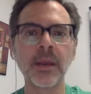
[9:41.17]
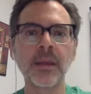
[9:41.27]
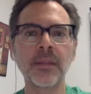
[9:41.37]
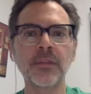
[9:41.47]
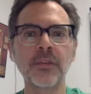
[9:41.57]

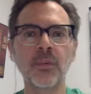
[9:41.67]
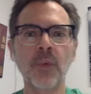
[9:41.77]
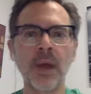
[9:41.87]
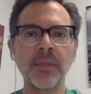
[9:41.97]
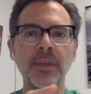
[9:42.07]
there's a
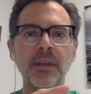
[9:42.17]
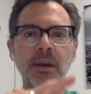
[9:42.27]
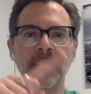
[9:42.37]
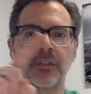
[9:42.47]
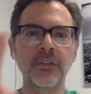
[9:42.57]
ride that kind
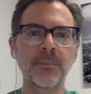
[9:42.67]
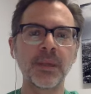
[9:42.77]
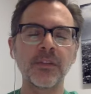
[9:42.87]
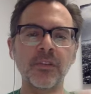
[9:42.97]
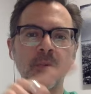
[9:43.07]
of
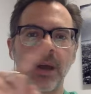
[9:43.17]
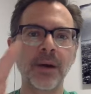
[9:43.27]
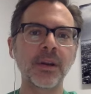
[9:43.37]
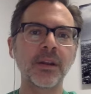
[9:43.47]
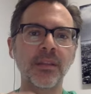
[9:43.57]
spins around
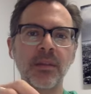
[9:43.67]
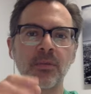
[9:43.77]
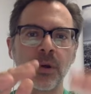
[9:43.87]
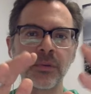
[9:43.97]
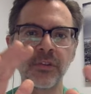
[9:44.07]
and it
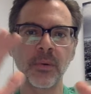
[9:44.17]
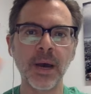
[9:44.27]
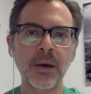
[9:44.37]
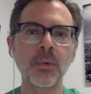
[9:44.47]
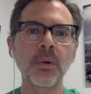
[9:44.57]
throws you
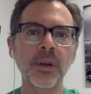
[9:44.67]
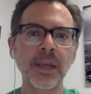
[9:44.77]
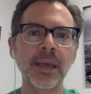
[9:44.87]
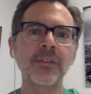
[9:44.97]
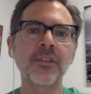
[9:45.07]
outward
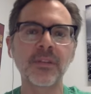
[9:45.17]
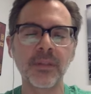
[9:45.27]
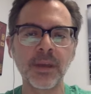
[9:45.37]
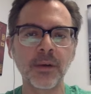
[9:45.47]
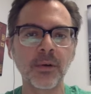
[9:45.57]
against the
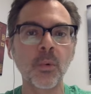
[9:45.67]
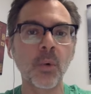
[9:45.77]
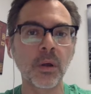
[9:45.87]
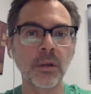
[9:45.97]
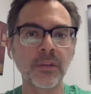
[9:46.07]
outer
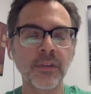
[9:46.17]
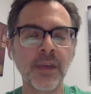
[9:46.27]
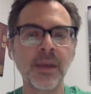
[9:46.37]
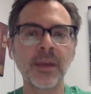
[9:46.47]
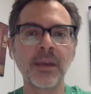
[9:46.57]
walls.
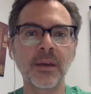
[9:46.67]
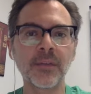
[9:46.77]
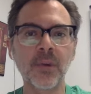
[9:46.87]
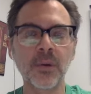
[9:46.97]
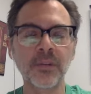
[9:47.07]
Of
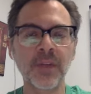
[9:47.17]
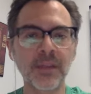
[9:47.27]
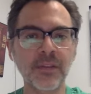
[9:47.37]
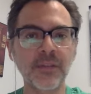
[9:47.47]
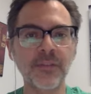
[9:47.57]
course, that's
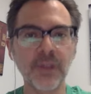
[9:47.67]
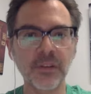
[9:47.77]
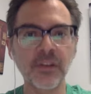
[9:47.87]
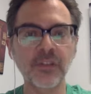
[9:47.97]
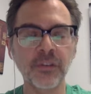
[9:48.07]
the
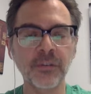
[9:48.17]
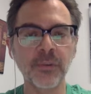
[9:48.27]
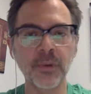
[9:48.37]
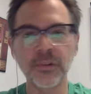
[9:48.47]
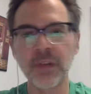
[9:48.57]
fictitious
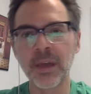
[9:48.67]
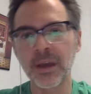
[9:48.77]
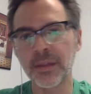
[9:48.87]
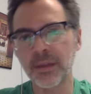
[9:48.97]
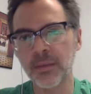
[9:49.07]
force. I
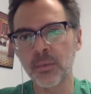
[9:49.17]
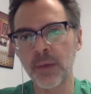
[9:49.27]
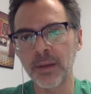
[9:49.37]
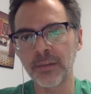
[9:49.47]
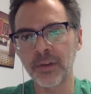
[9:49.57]
think the ride
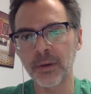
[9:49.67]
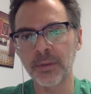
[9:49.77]
is called